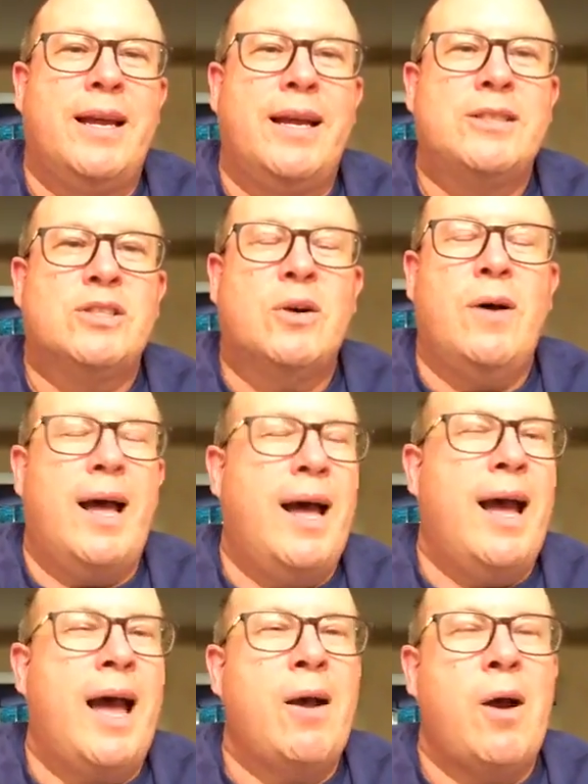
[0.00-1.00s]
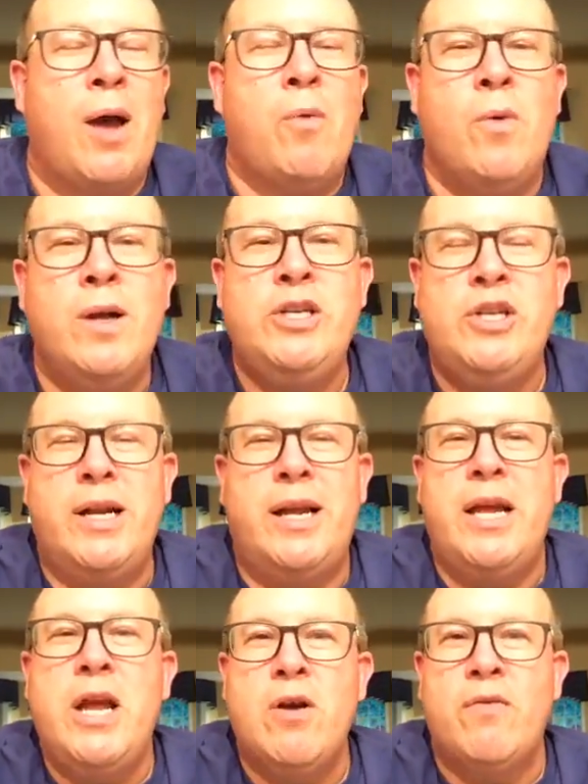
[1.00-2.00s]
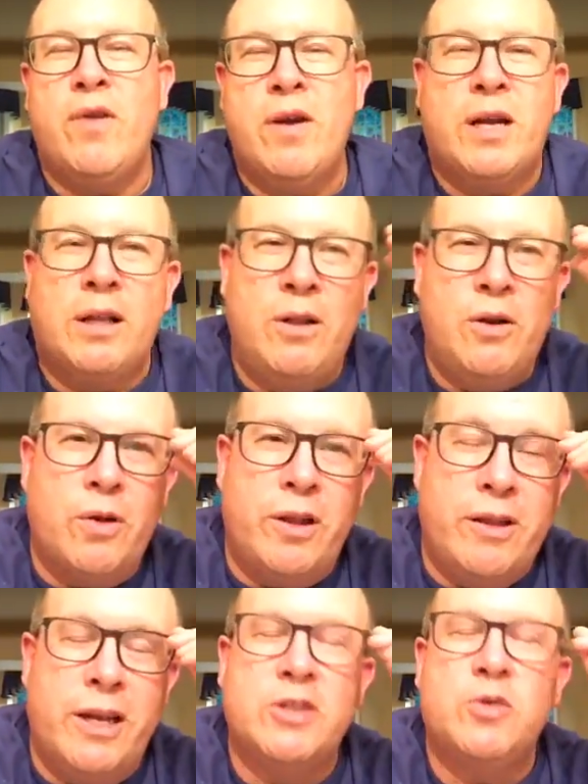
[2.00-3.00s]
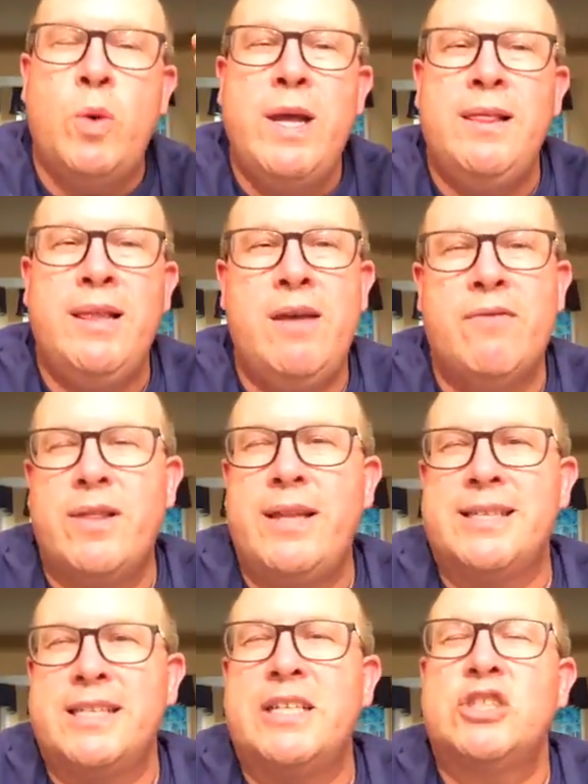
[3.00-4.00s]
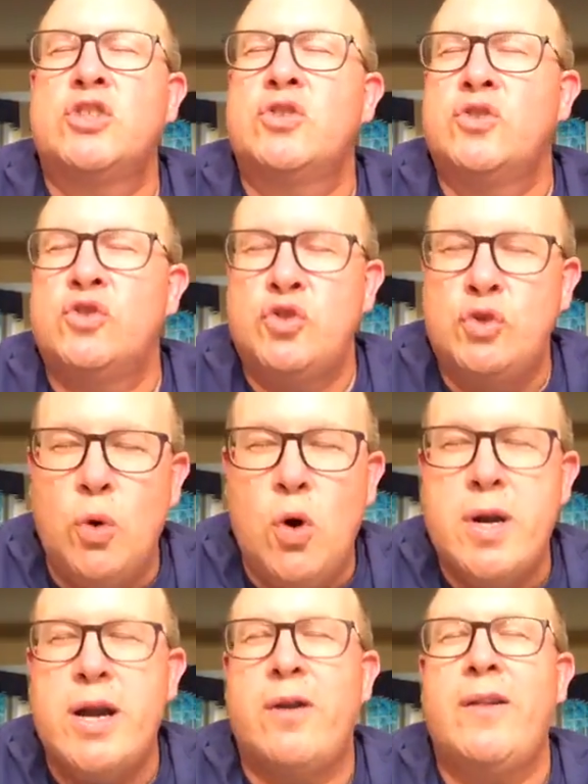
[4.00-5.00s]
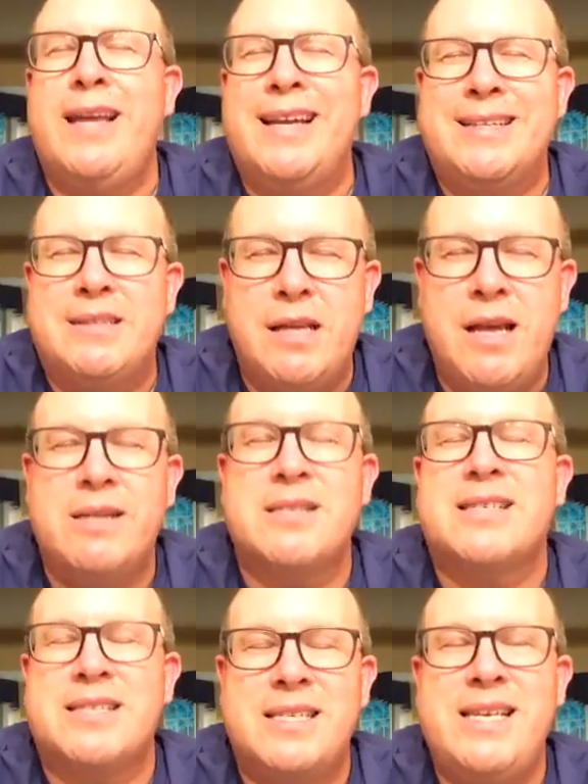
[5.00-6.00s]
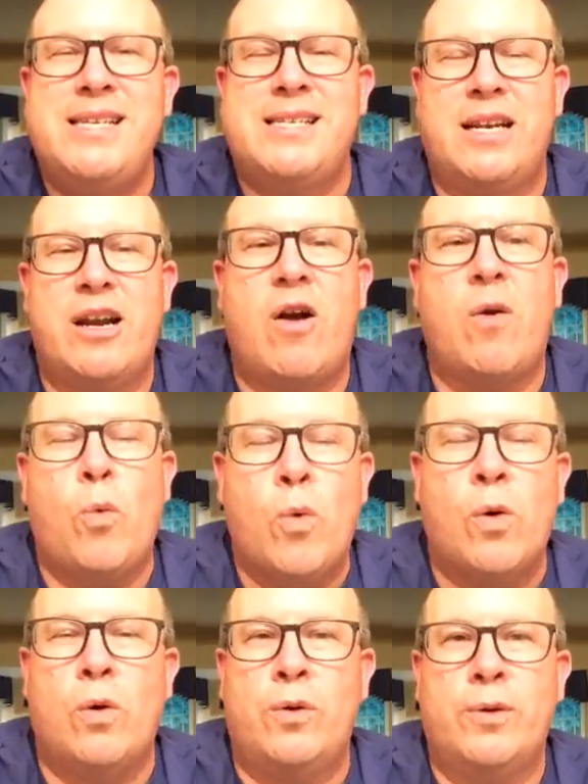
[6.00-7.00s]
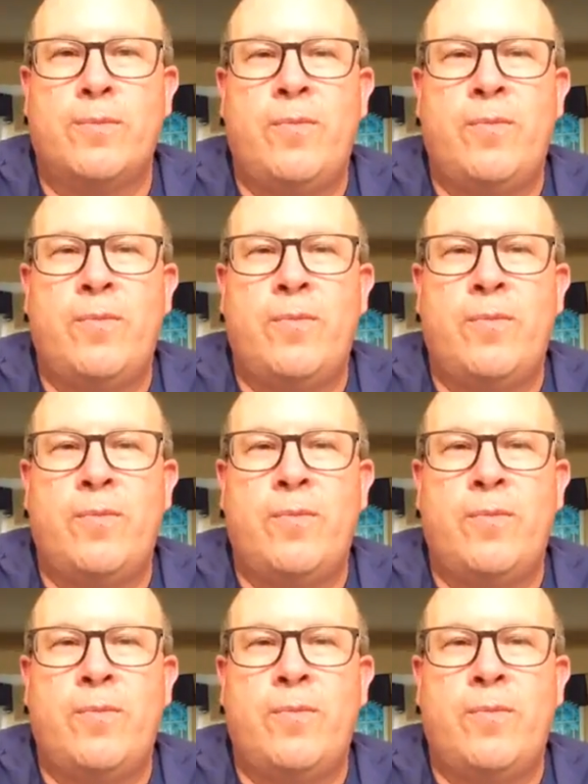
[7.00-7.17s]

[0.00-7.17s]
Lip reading: And so I want you to hear very clearly that as we live in this extraordinarily intense season in our world,